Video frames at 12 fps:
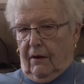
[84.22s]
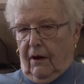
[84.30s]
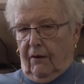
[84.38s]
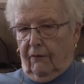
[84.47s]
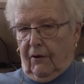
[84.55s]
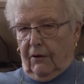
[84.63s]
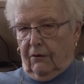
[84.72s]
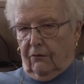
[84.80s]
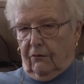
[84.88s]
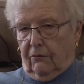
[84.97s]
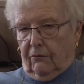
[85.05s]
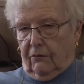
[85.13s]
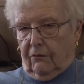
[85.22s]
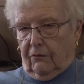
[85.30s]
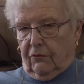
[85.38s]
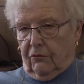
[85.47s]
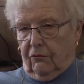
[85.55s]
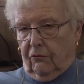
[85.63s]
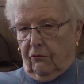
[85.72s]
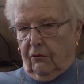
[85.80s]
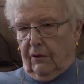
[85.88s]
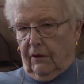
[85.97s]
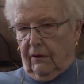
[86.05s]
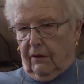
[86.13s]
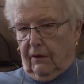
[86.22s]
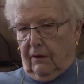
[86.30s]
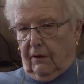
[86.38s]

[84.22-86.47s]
I went to school in